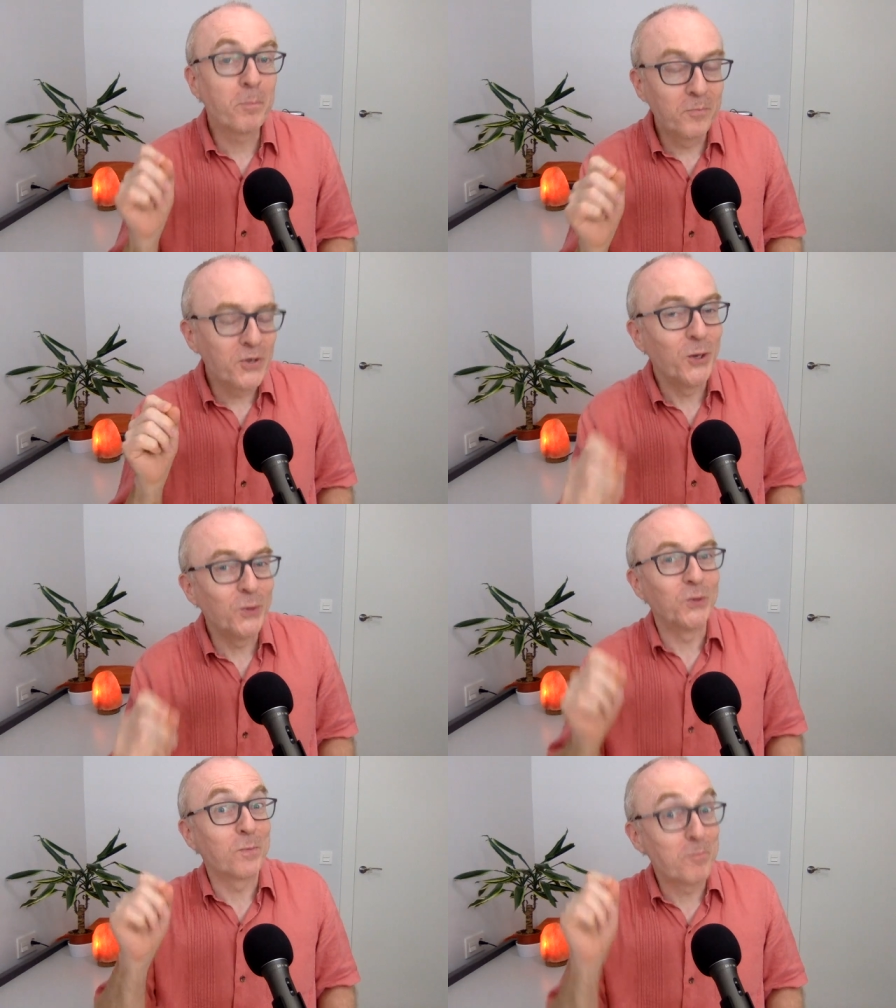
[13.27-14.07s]

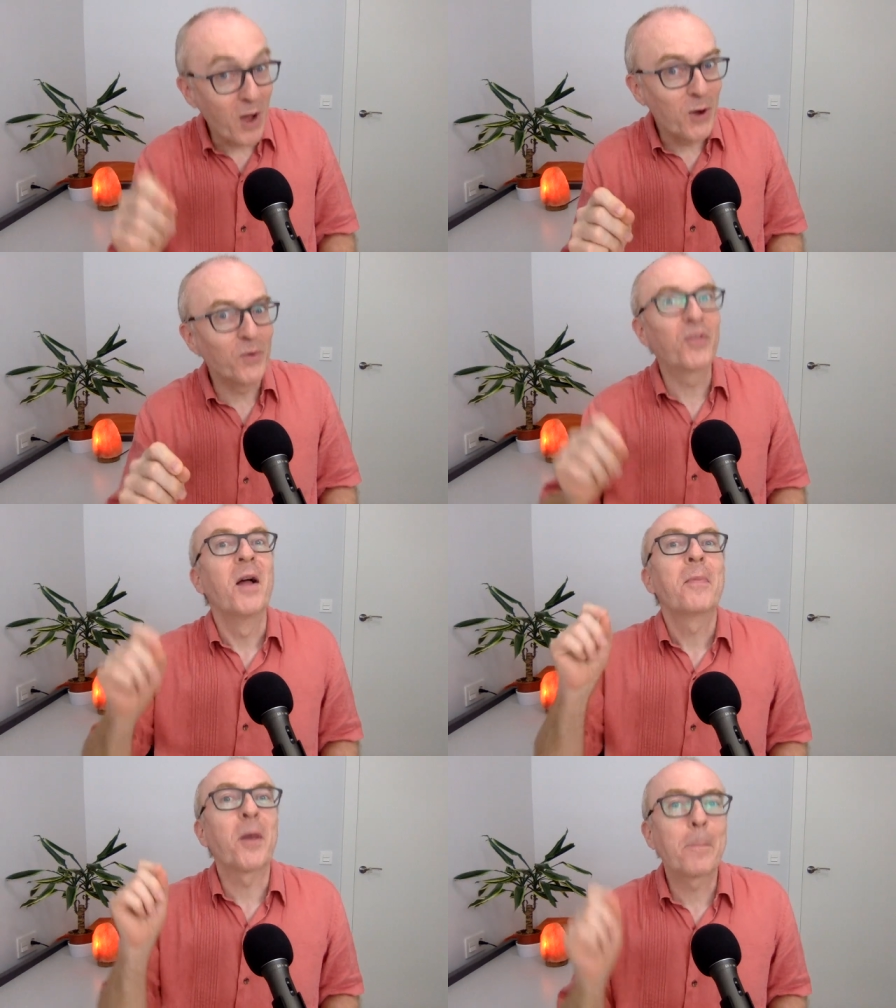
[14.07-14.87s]
use both
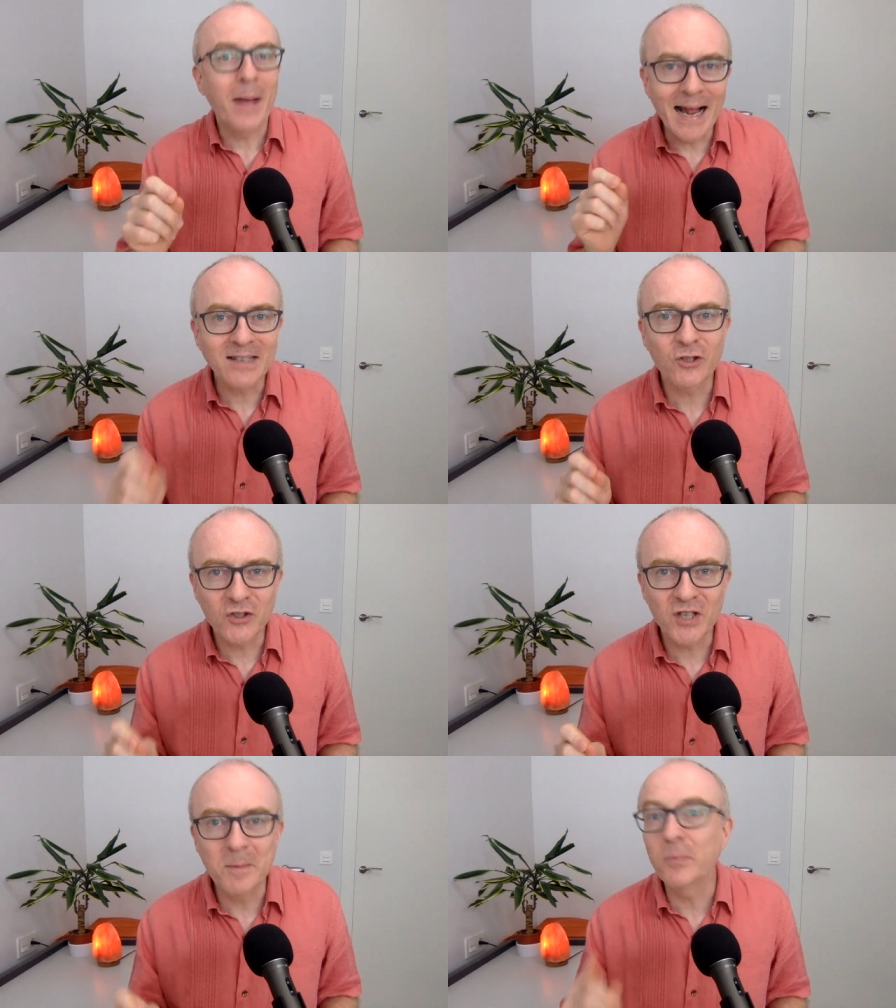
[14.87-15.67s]
the past
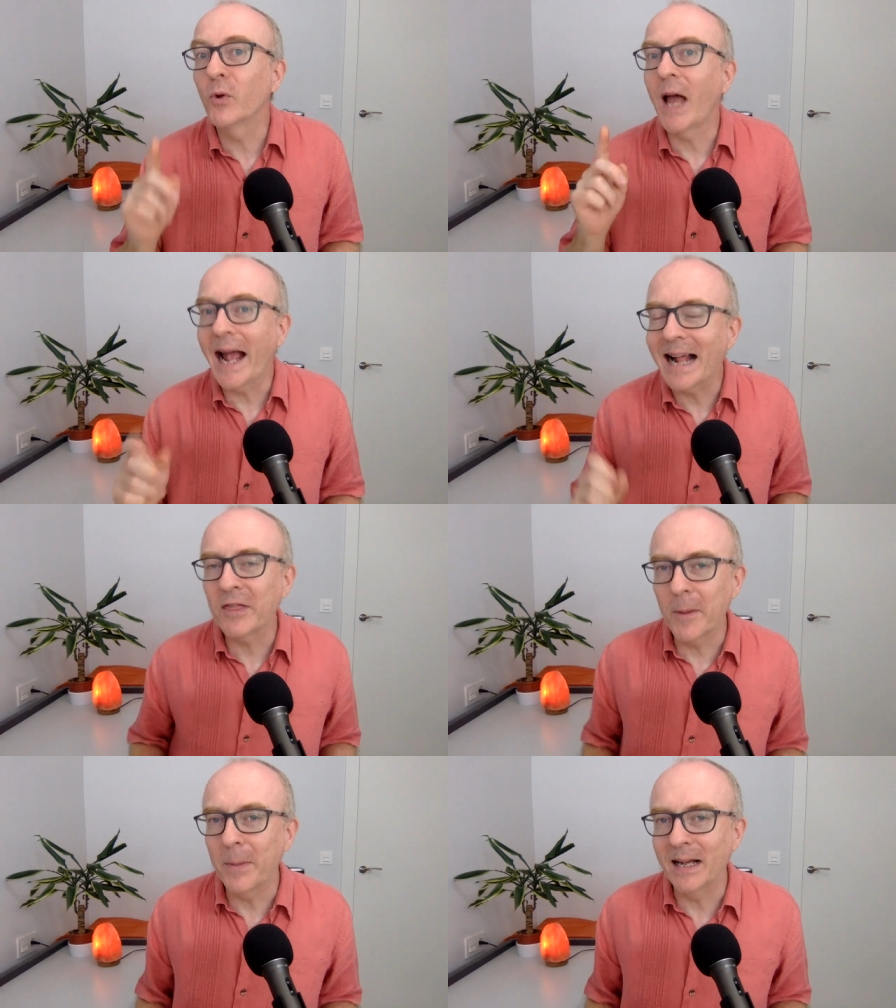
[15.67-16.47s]
simple
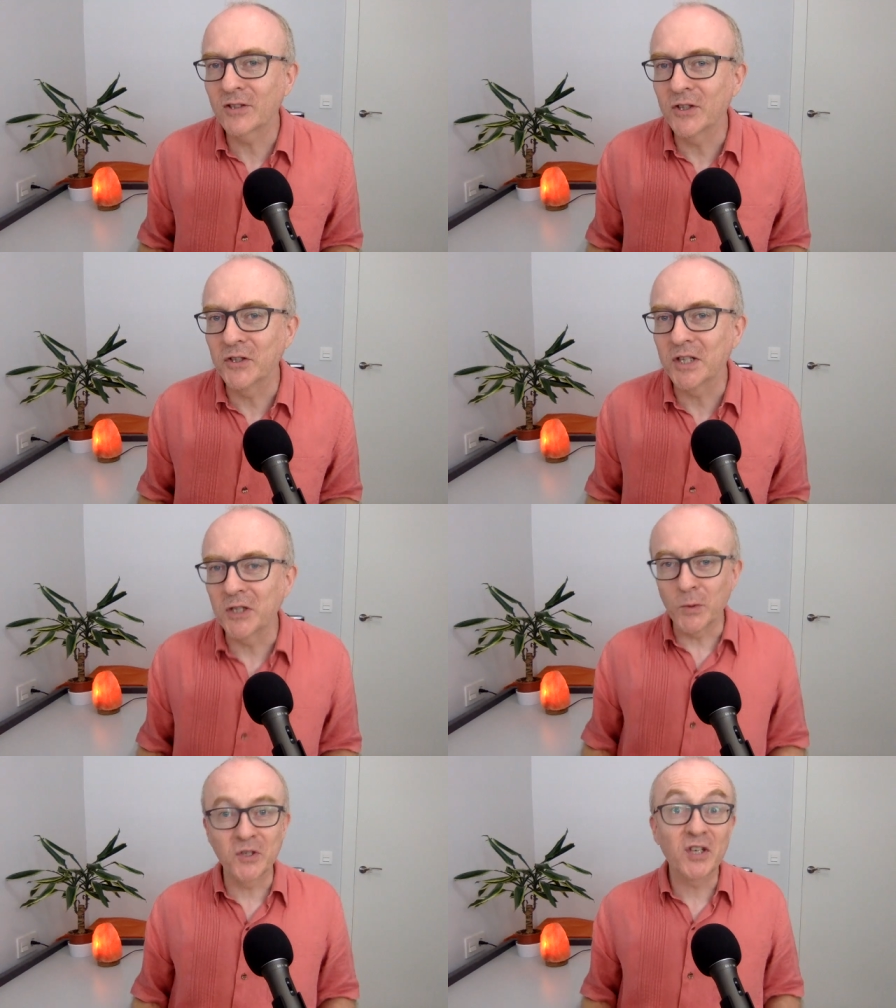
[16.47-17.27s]
and the past
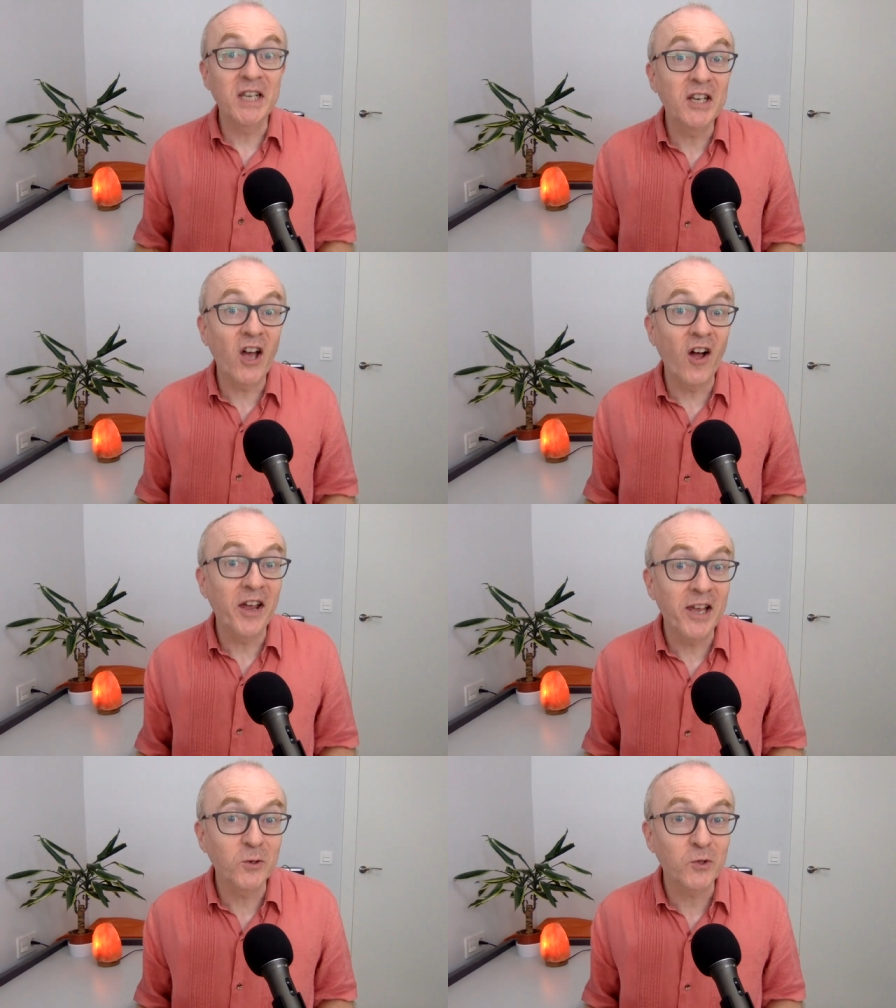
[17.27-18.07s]
continuous in
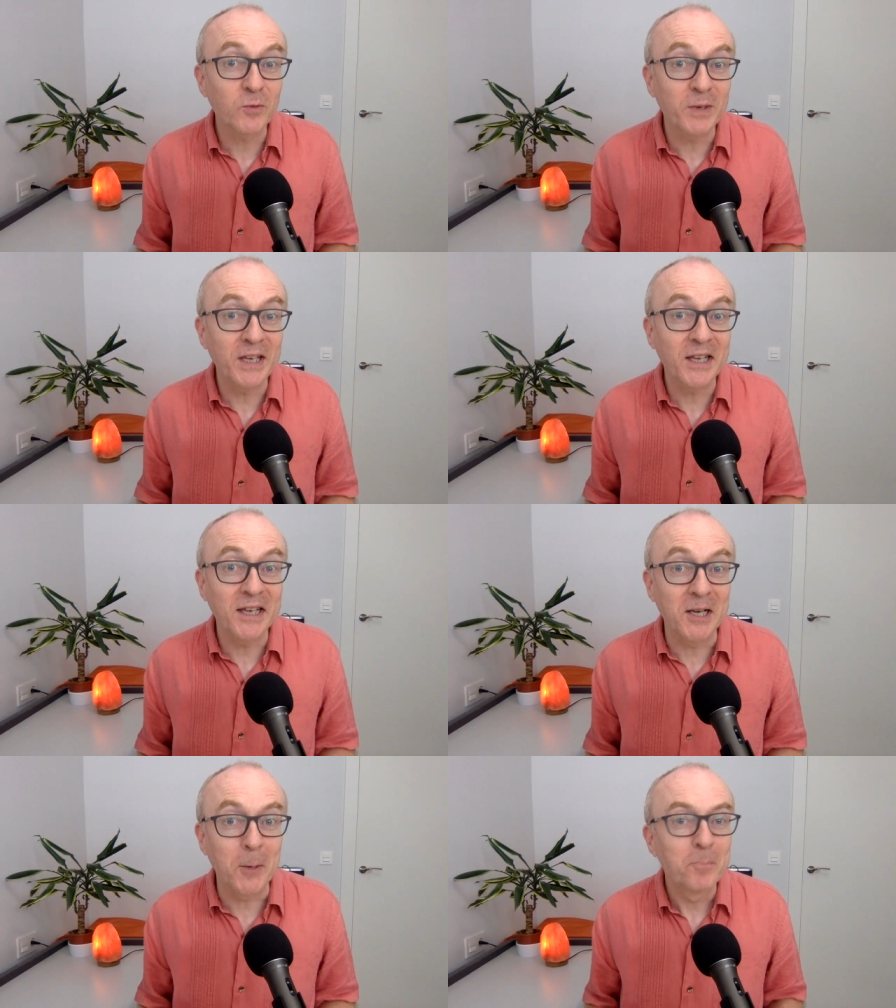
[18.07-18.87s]
I E L T S
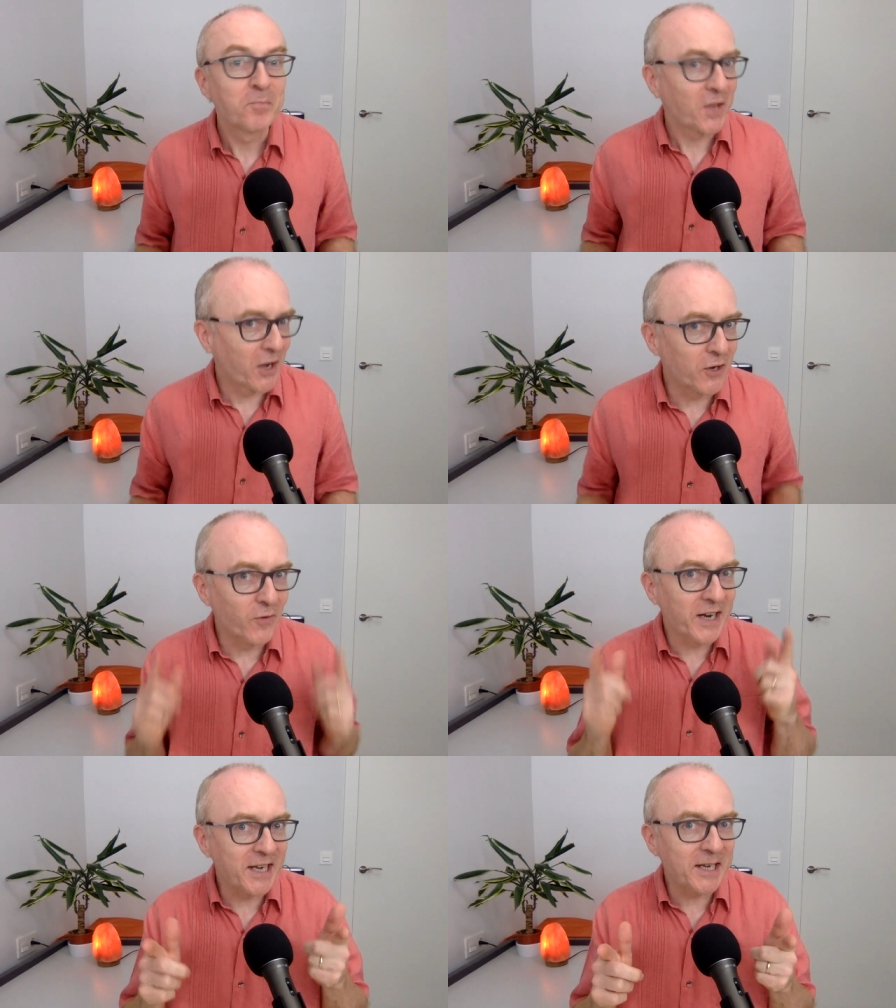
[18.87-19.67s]
speaking. Are you
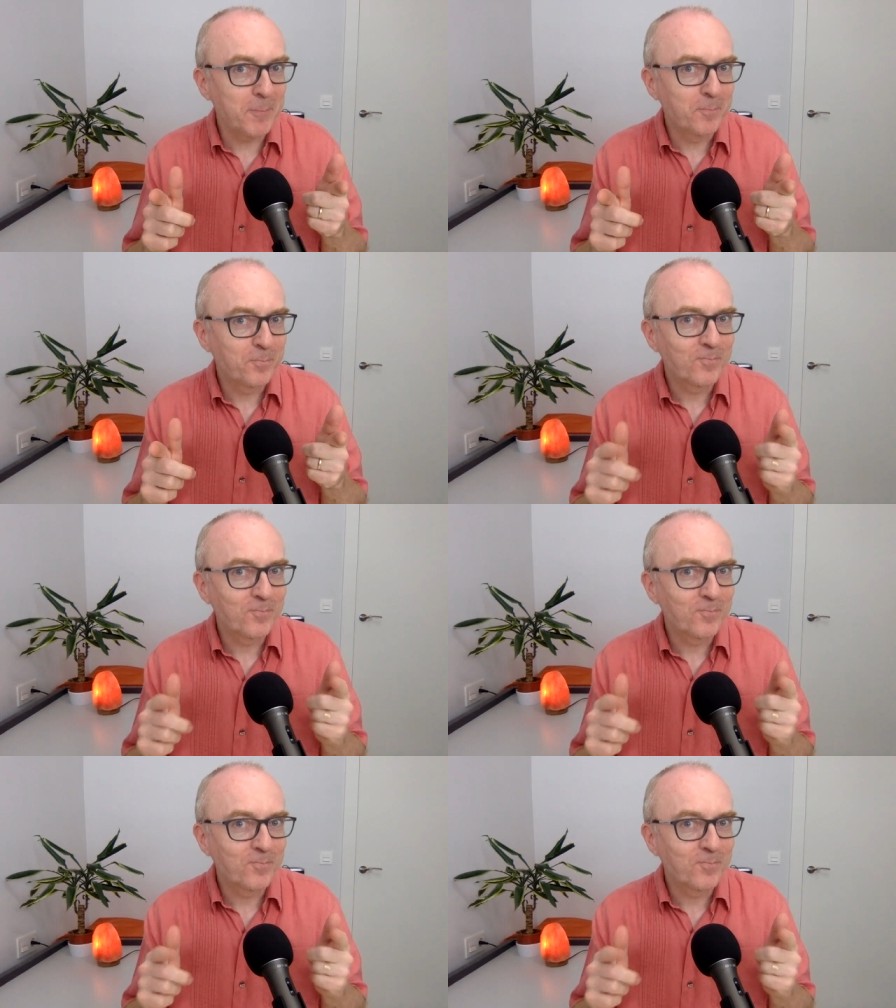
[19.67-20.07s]
ready?